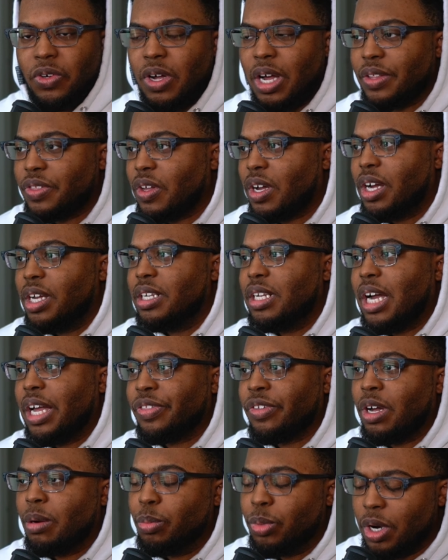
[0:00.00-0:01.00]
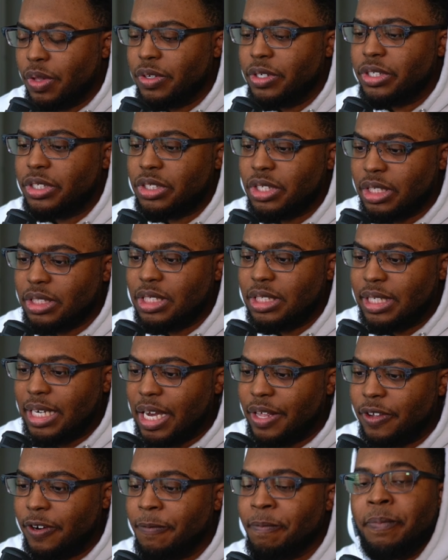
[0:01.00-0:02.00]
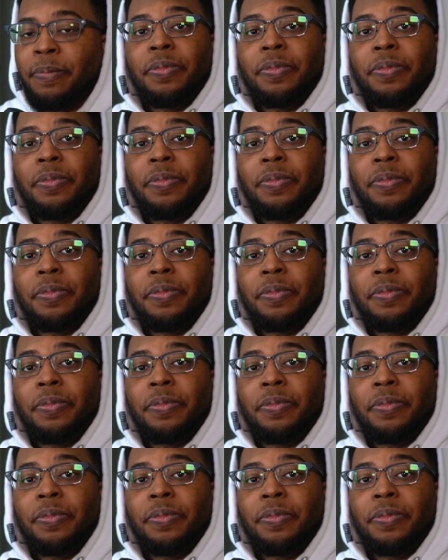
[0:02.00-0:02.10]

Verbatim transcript: know, I thought I thought brothers stuck together.